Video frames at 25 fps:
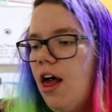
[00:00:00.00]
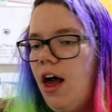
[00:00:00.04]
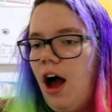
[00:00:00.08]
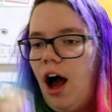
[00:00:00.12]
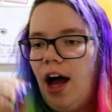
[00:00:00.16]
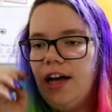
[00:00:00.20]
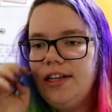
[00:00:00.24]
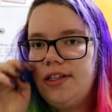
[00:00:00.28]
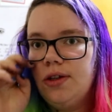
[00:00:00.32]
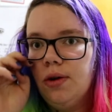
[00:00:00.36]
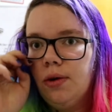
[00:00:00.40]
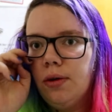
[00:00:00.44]

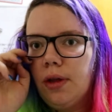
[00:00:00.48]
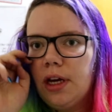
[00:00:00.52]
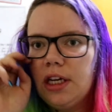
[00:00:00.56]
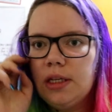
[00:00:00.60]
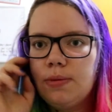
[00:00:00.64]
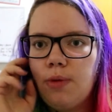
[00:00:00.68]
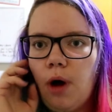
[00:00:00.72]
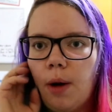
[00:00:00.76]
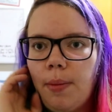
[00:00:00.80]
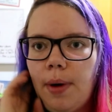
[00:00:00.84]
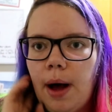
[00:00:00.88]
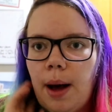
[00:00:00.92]
I saw these
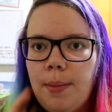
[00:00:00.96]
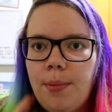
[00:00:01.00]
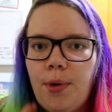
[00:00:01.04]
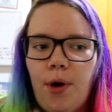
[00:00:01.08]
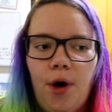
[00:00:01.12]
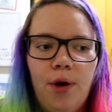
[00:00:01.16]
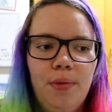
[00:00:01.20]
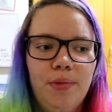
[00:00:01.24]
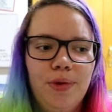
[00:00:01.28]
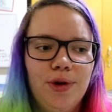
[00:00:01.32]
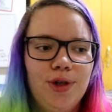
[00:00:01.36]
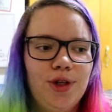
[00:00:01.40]
pop up
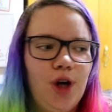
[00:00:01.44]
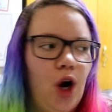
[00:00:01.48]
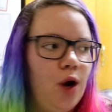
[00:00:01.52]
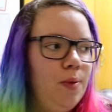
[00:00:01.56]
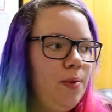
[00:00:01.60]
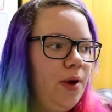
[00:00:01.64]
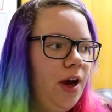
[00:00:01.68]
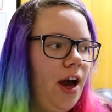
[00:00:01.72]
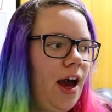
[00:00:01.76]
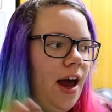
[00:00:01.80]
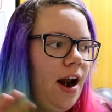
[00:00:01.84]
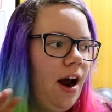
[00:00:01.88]
on
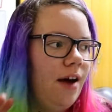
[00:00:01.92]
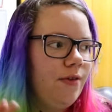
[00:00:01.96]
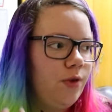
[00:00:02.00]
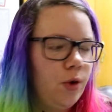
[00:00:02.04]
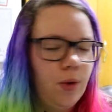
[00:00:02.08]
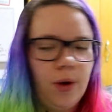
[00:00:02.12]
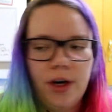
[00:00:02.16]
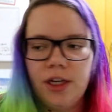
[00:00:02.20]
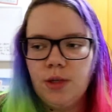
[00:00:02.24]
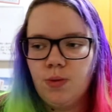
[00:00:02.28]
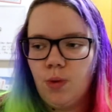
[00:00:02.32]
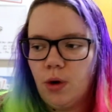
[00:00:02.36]
Booktopia and I've
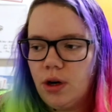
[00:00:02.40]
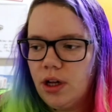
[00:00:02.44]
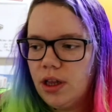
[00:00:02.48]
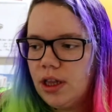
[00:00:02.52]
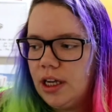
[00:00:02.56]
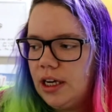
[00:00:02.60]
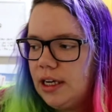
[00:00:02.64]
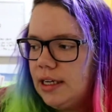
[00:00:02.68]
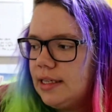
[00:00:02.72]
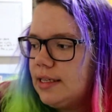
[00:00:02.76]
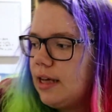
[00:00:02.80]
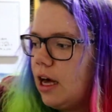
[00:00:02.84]
always wanted
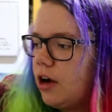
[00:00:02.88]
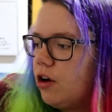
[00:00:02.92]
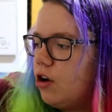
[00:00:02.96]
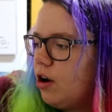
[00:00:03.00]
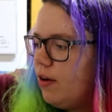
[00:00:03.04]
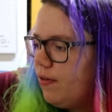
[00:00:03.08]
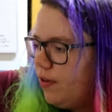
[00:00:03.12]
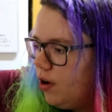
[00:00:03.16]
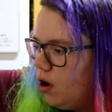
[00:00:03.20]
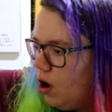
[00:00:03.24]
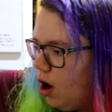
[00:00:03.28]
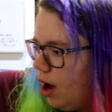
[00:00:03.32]
these. I don't
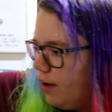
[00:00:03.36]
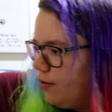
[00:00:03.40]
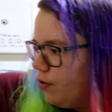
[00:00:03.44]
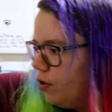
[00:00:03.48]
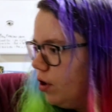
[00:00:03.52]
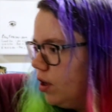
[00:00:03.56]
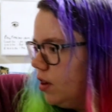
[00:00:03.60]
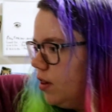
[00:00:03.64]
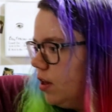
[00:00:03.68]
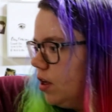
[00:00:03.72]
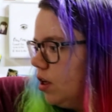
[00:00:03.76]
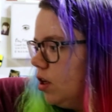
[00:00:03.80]
have a knife or
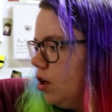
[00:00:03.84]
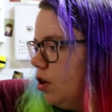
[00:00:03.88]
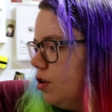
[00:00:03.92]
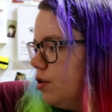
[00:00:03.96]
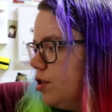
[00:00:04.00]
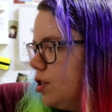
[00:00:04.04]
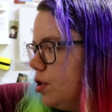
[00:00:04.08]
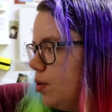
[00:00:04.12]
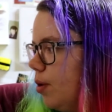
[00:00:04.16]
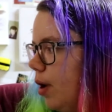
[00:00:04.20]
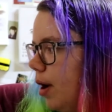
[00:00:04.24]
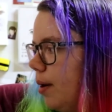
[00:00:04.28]
anything
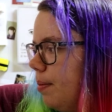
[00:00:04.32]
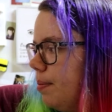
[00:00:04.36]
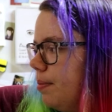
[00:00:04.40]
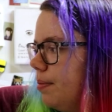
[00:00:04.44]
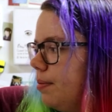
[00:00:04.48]
close, do I?